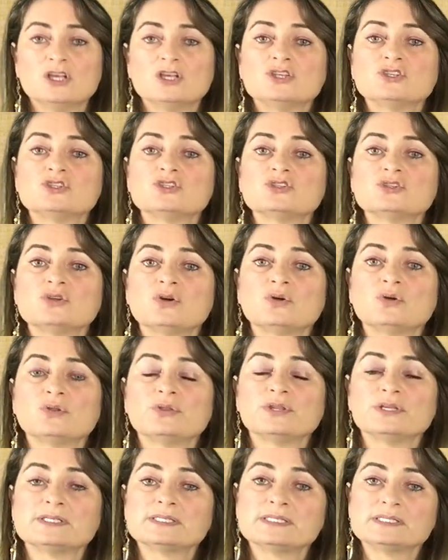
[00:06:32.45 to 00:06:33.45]
So
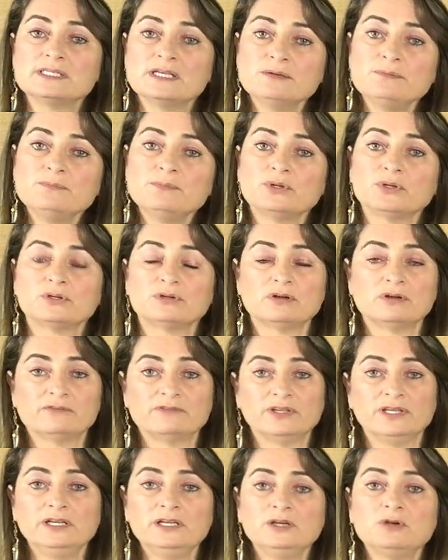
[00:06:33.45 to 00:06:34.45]
the symbol of
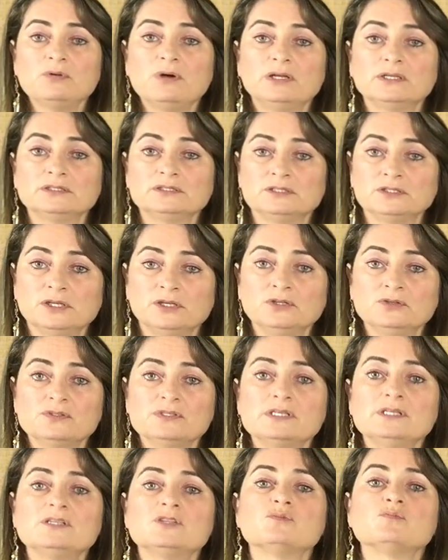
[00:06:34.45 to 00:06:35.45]
inequality you're
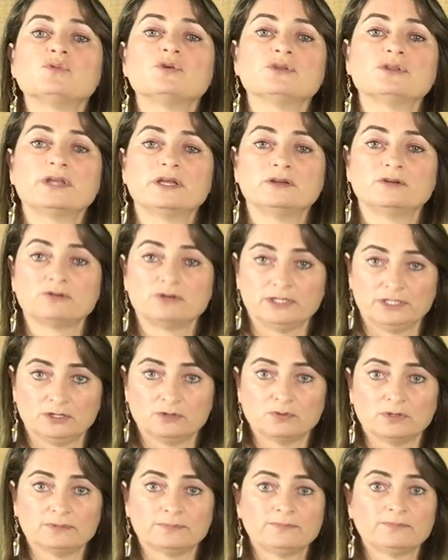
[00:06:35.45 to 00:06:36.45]
using is more than or
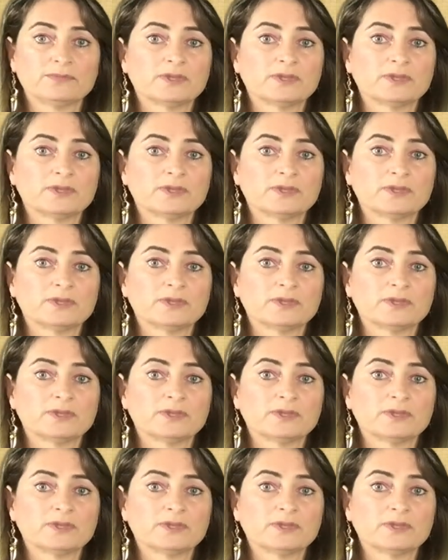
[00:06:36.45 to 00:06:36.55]
equal.